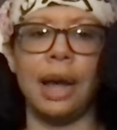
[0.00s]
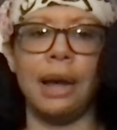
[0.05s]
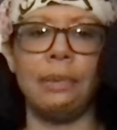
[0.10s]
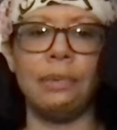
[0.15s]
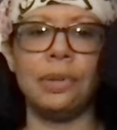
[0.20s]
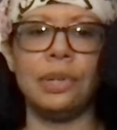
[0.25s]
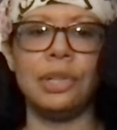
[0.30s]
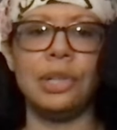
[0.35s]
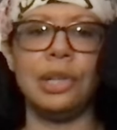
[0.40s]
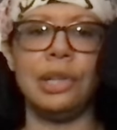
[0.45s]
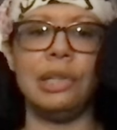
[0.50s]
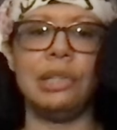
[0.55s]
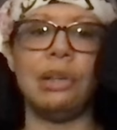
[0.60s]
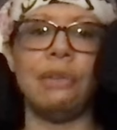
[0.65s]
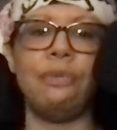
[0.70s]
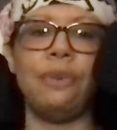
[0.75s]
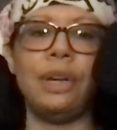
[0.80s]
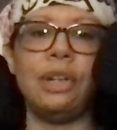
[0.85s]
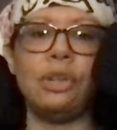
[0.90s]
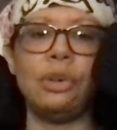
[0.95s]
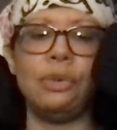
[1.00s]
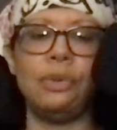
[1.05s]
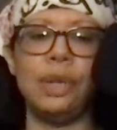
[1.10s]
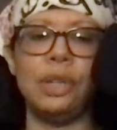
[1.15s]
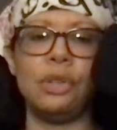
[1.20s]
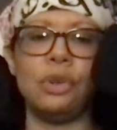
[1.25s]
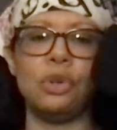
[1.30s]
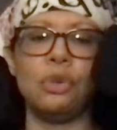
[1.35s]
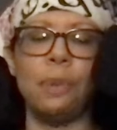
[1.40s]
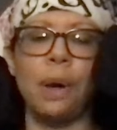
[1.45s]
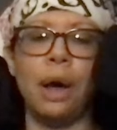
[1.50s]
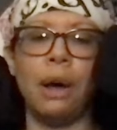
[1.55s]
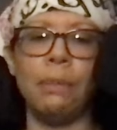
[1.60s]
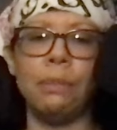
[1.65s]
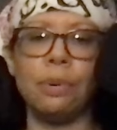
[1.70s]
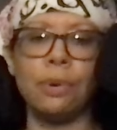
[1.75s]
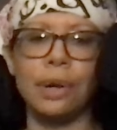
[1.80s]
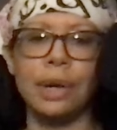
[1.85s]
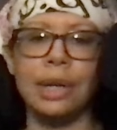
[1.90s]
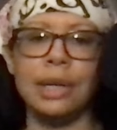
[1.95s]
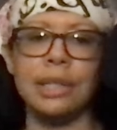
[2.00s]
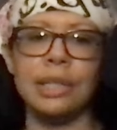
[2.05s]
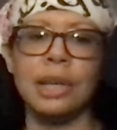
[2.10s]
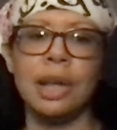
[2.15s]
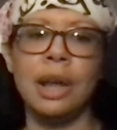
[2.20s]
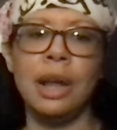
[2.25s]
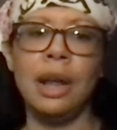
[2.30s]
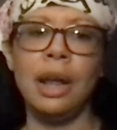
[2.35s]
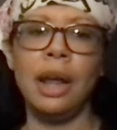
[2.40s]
irises, facial features, palm prints,